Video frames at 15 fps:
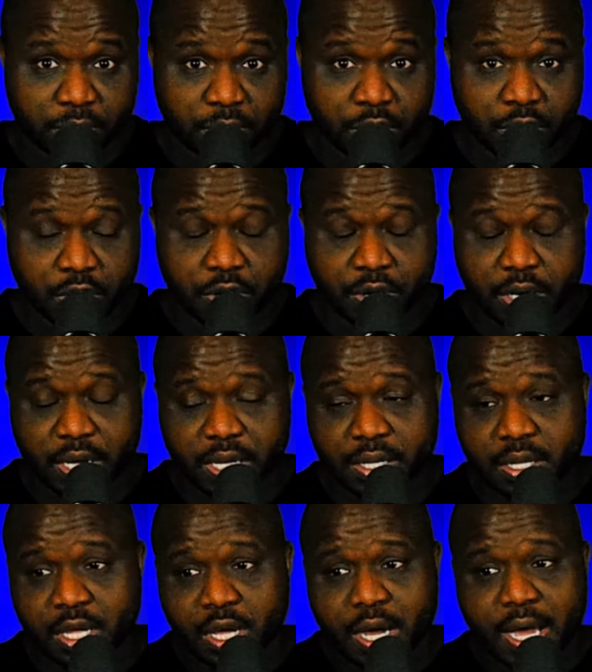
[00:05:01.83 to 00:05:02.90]
All right.
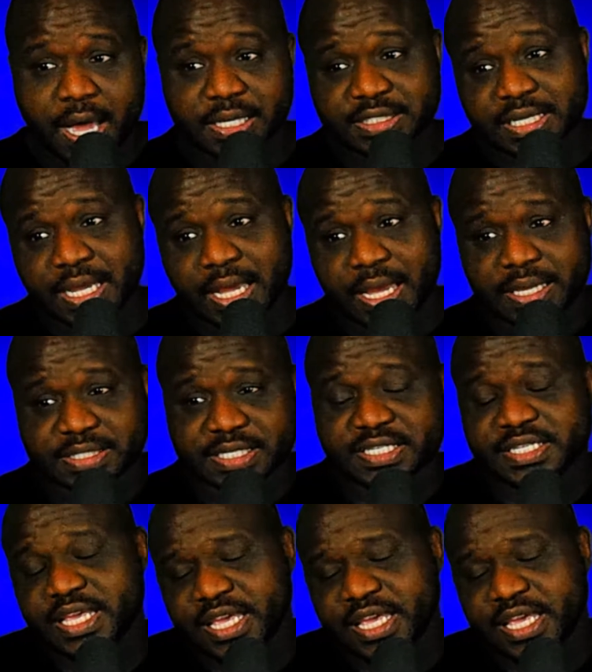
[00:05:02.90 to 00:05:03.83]
Oscar Isaac, yeah,